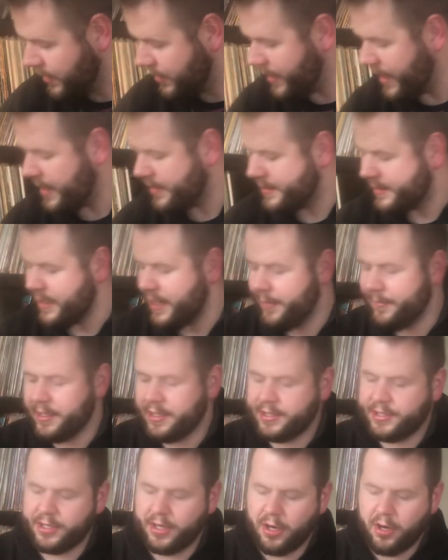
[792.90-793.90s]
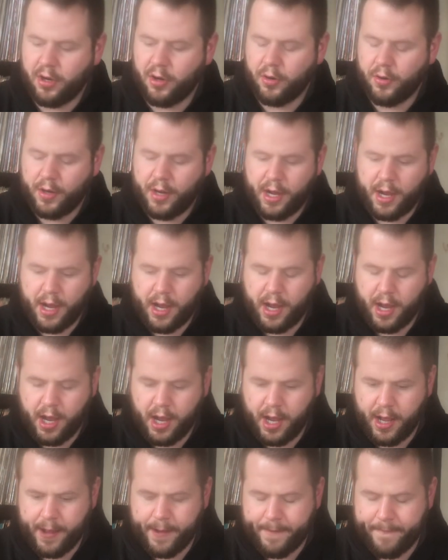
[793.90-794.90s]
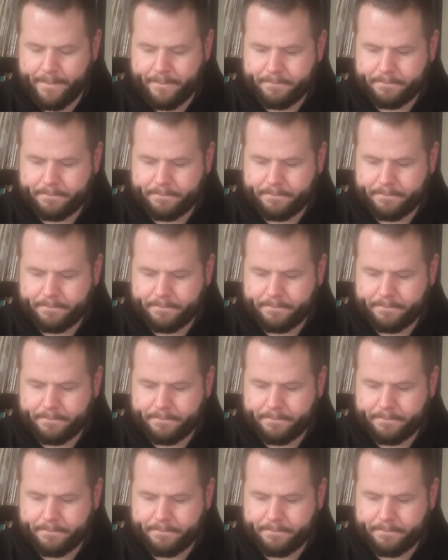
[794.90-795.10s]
Last thing I'm gonna show,